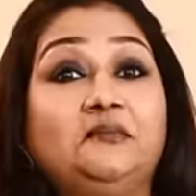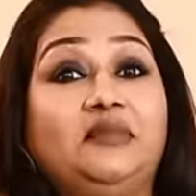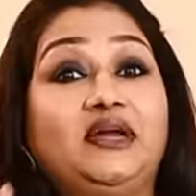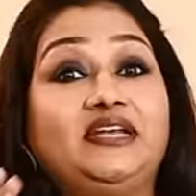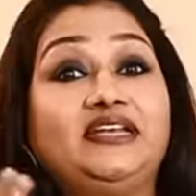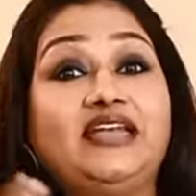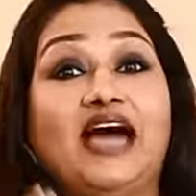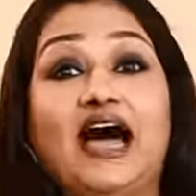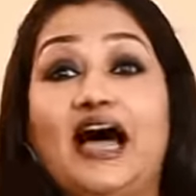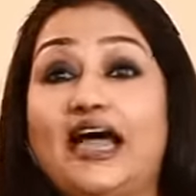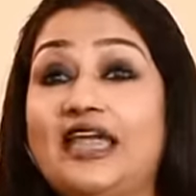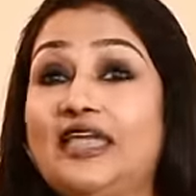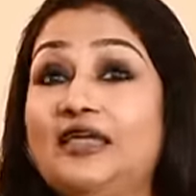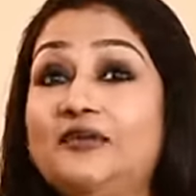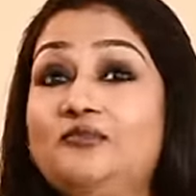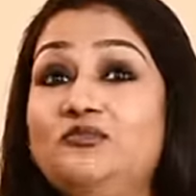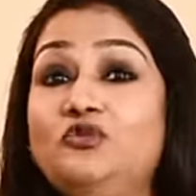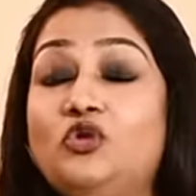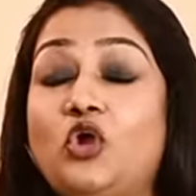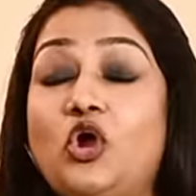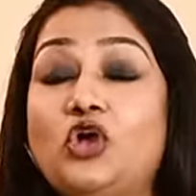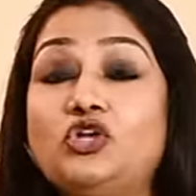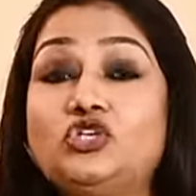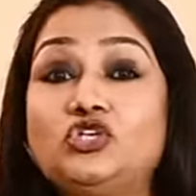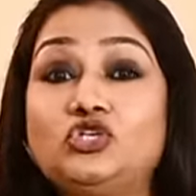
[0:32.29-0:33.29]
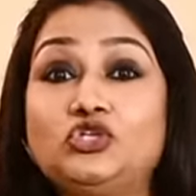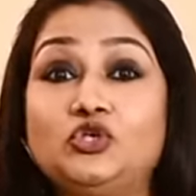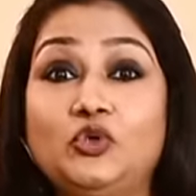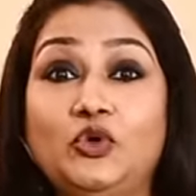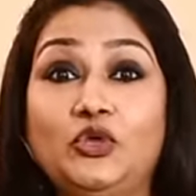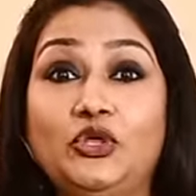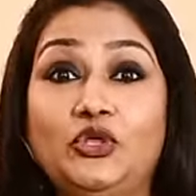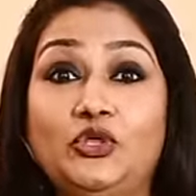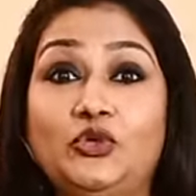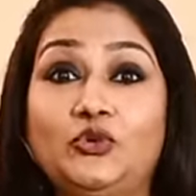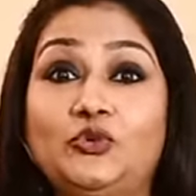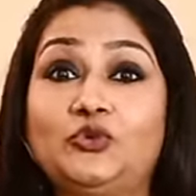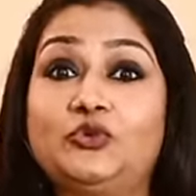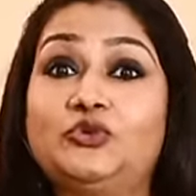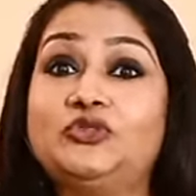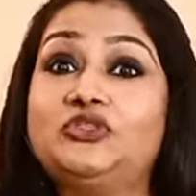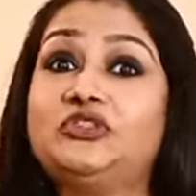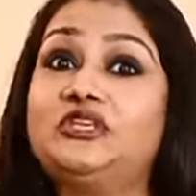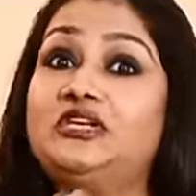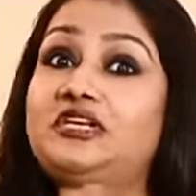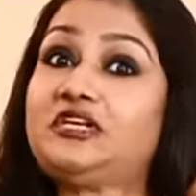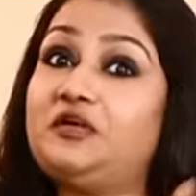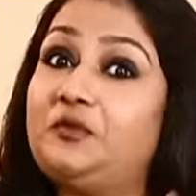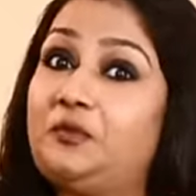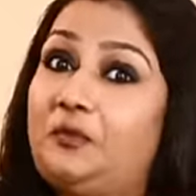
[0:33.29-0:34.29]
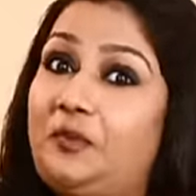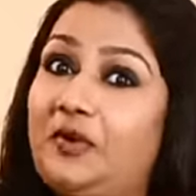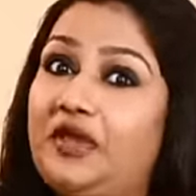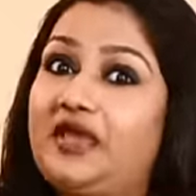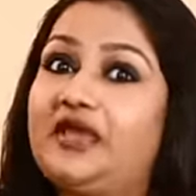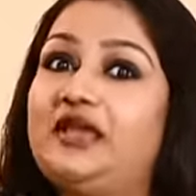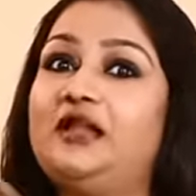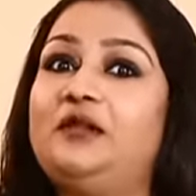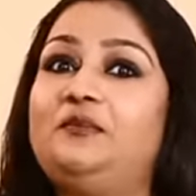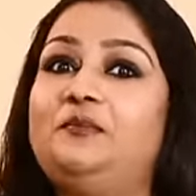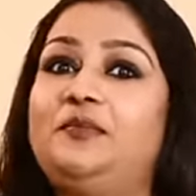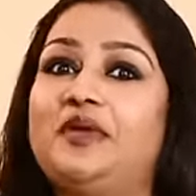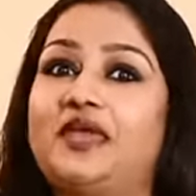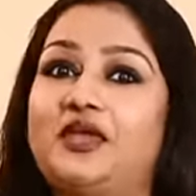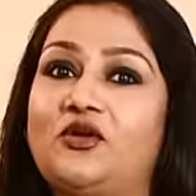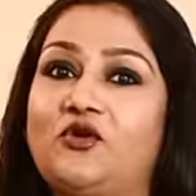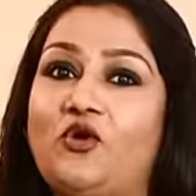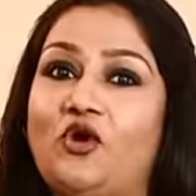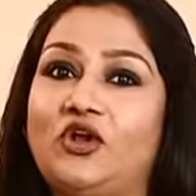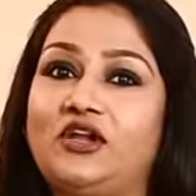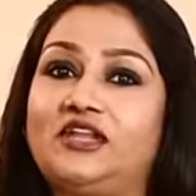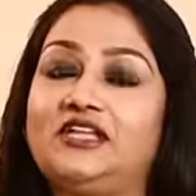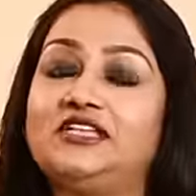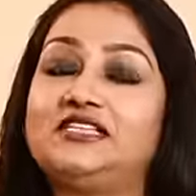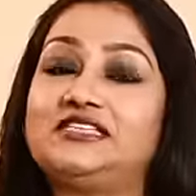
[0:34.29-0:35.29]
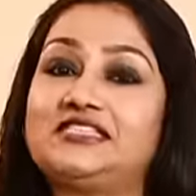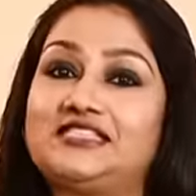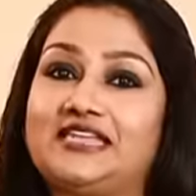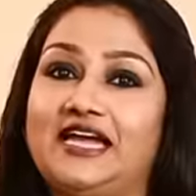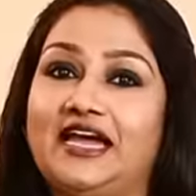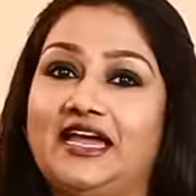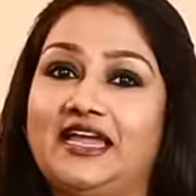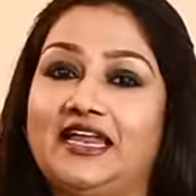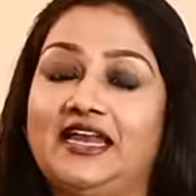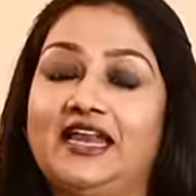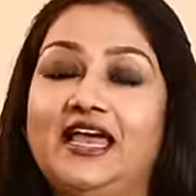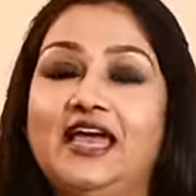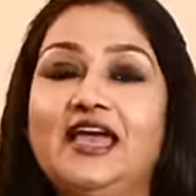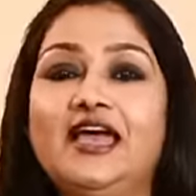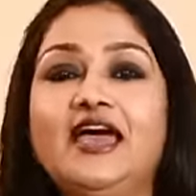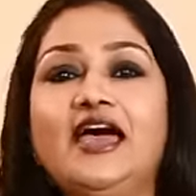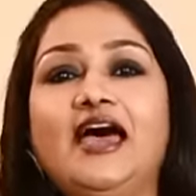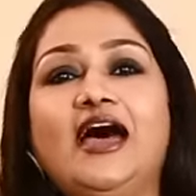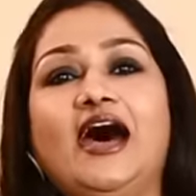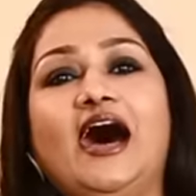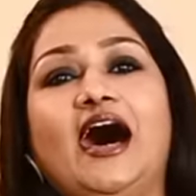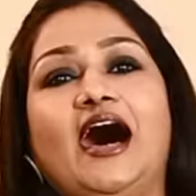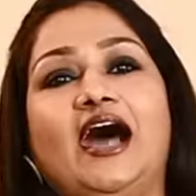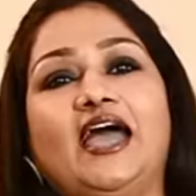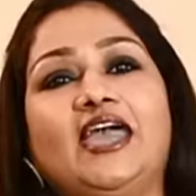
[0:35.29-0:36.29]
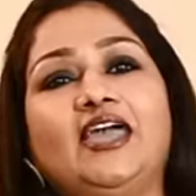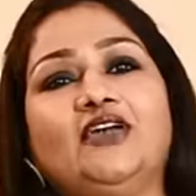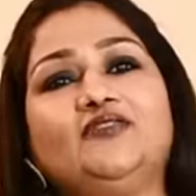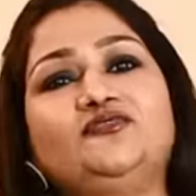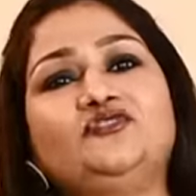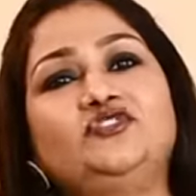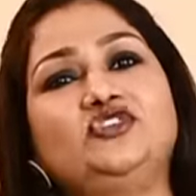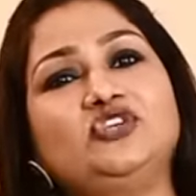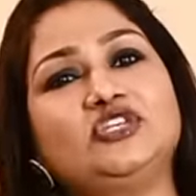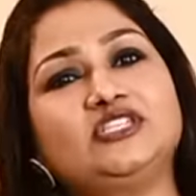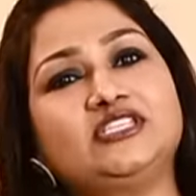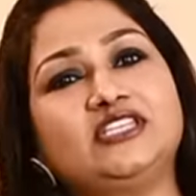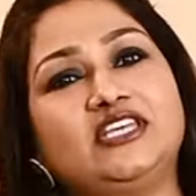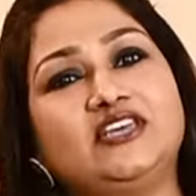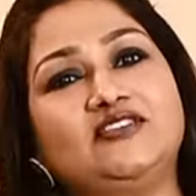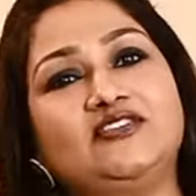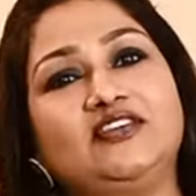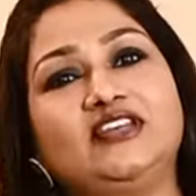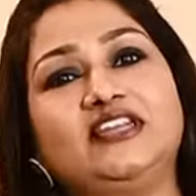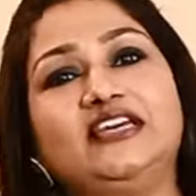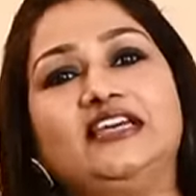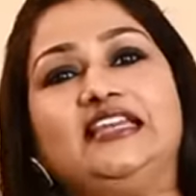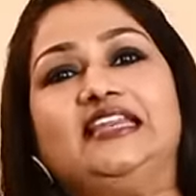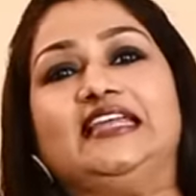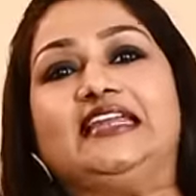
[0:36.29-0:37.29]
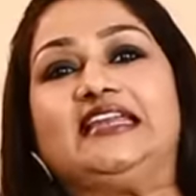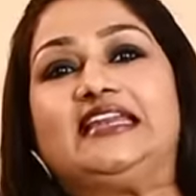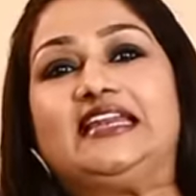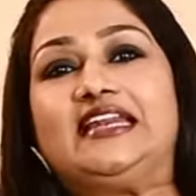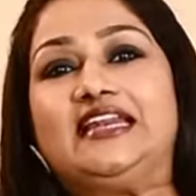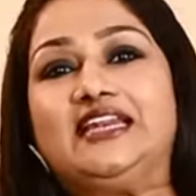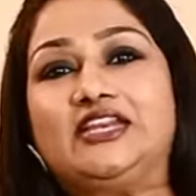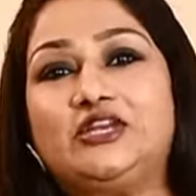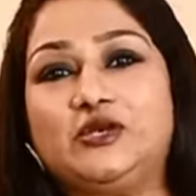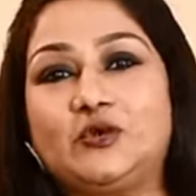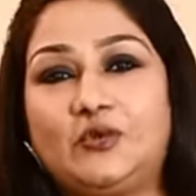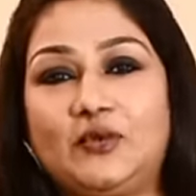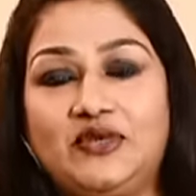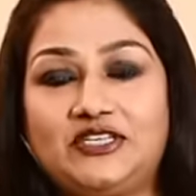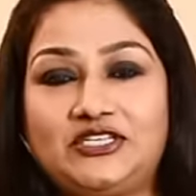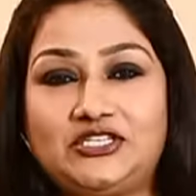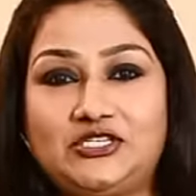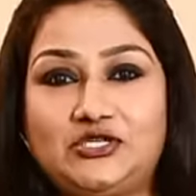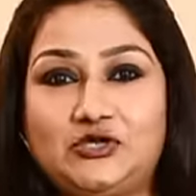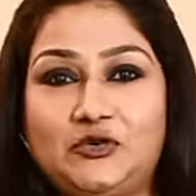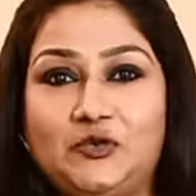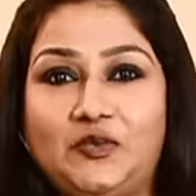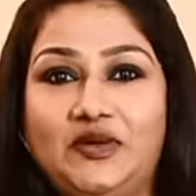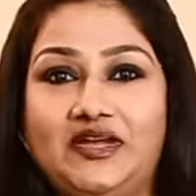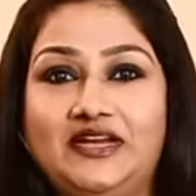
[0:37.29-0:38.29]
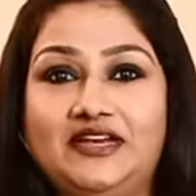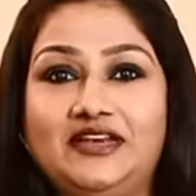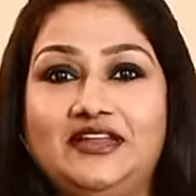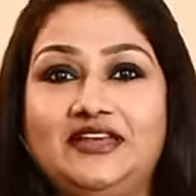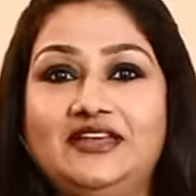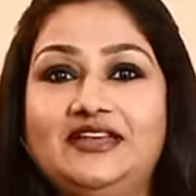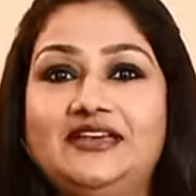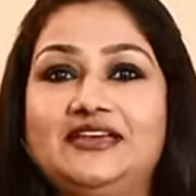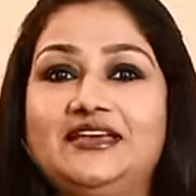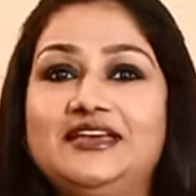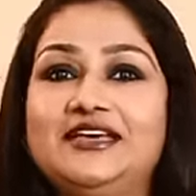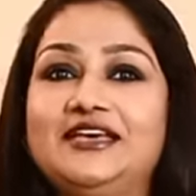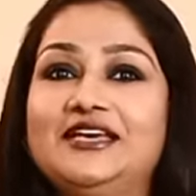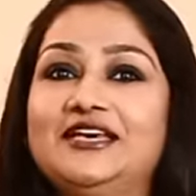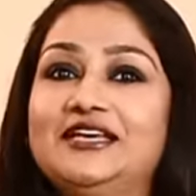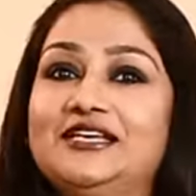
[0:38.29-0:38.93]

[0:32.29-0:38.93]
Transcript: But I am not showing you the typical Bengali style. I have just given a little twist to it.